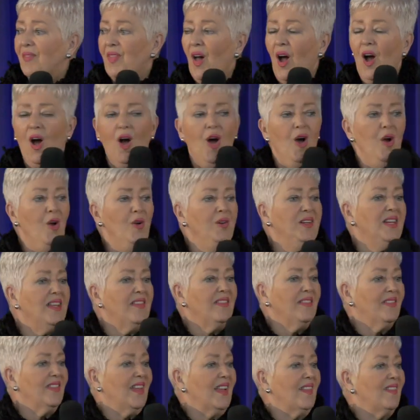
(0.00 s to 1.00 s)
The
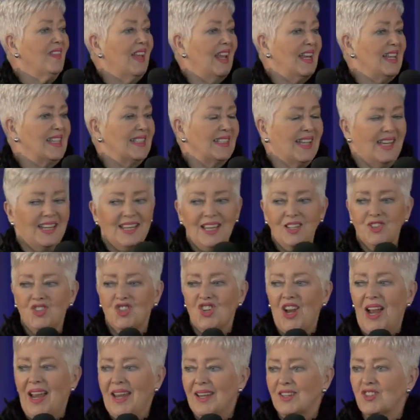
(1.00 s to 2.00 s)
only thing that is going to
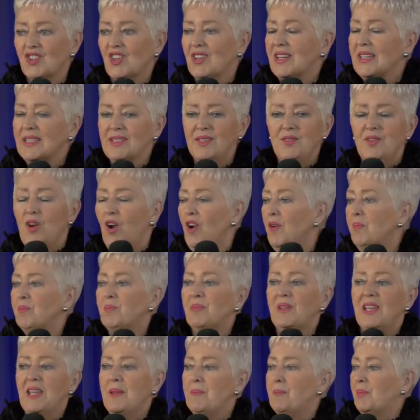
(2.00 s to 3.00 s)
change it is
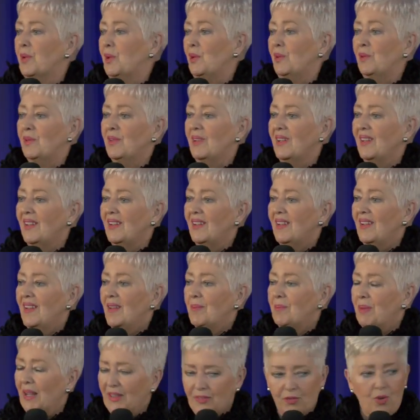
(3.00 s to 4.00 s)
not people,
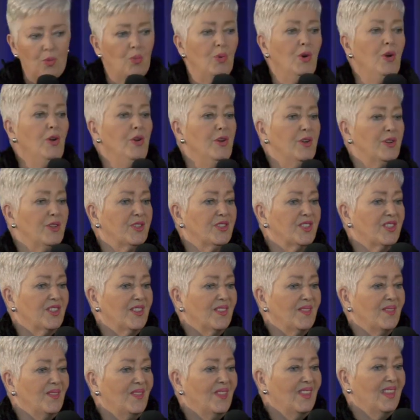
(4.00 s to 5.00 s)
but the word.
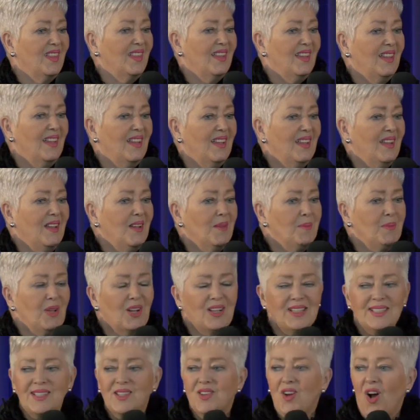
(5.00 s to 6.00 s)

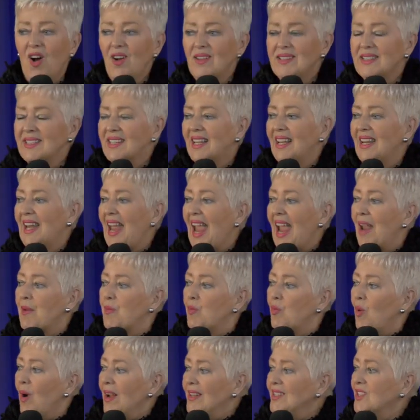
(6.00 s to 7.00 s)
Because God's going to,
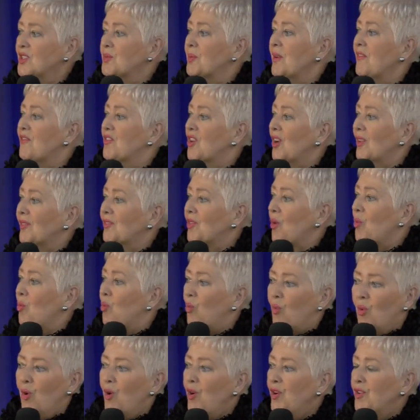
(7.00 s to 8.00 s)
and once we've got the
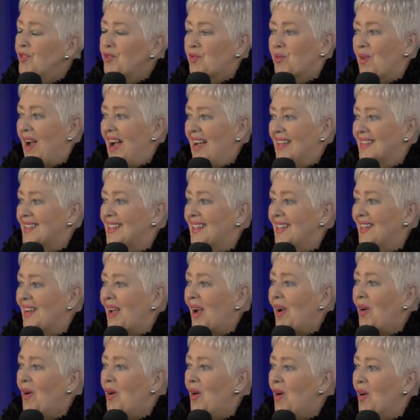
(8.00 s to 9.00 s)
word right in
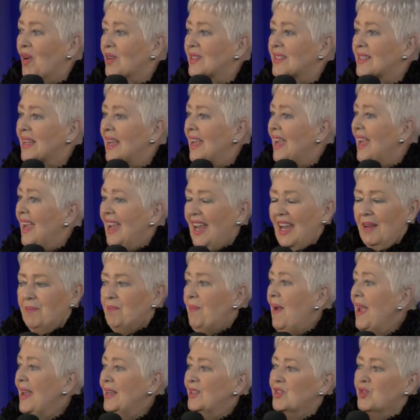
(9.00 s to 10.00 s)
our heart,
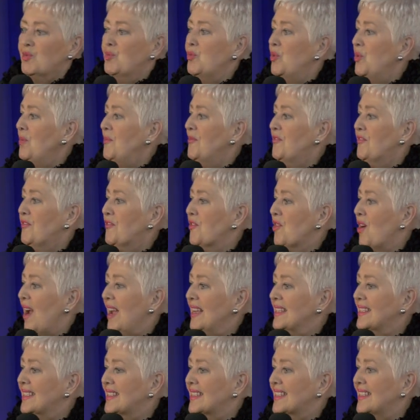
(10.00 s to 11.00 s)
it makes room for
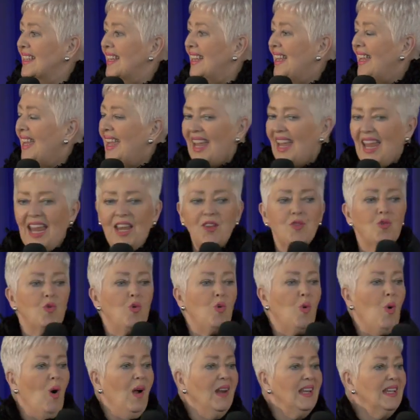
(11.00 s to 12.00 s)
us in
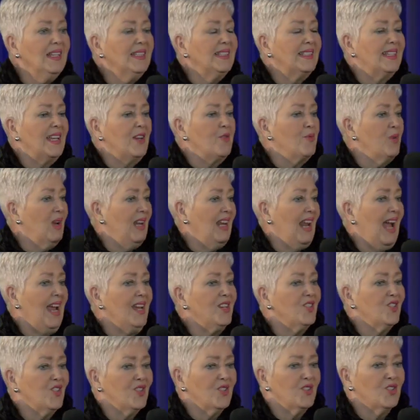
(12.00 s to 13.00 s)
quality
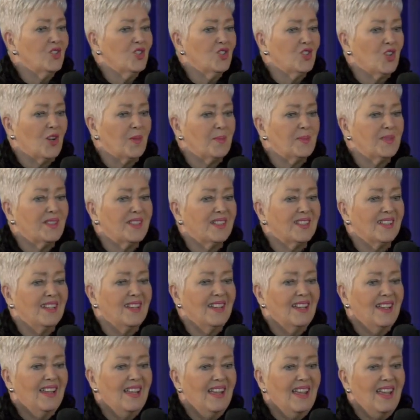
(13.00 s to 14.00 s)
relationships
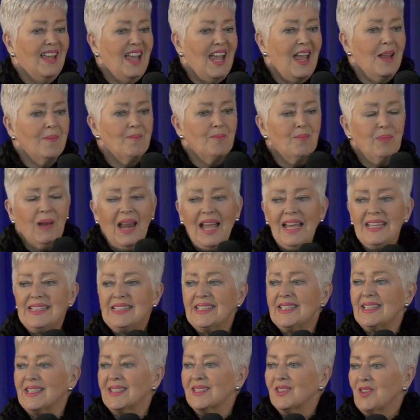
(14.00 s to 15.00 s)
and
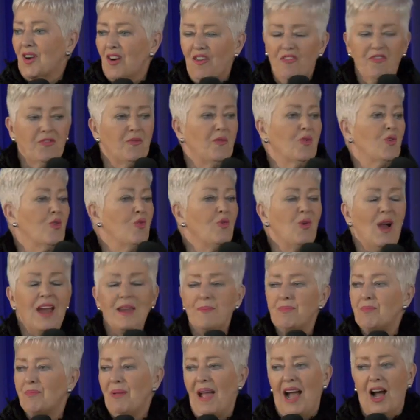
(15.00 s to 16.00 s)
places of
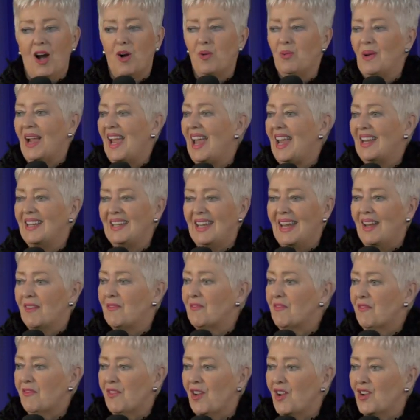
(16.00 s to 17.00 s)
great power and
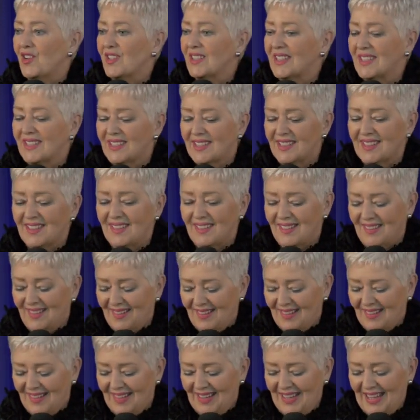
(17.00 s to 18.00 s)
influence.
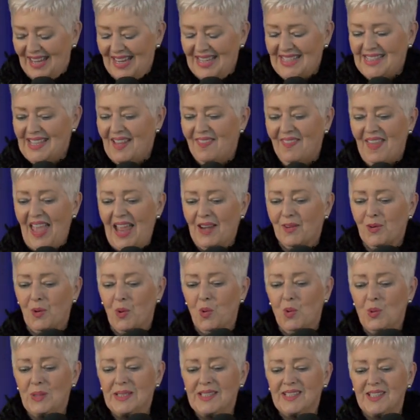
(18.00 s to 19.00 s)
Isn't that
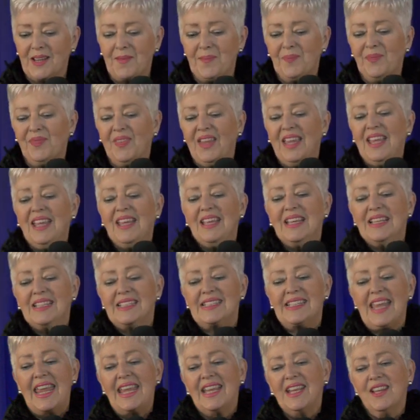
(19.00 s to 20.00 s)
awesome?
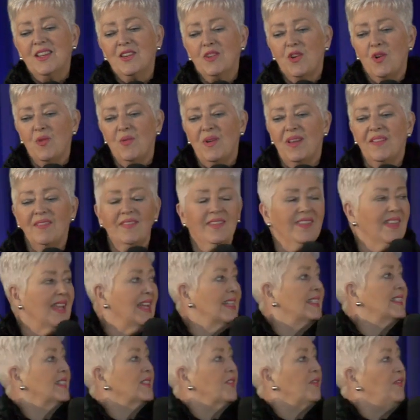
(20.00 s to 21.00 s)
Second
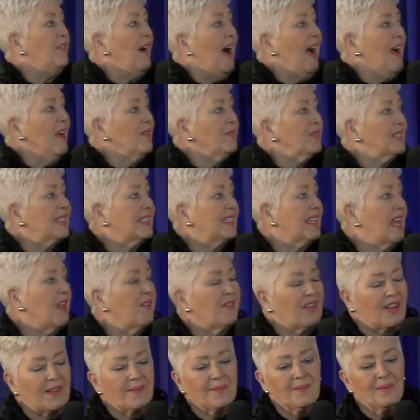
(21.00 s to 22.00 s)
Corinthians 5
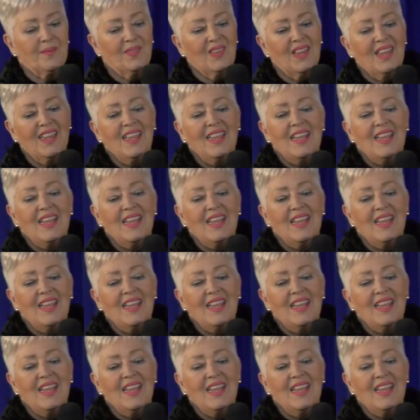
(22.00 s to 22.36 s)
7.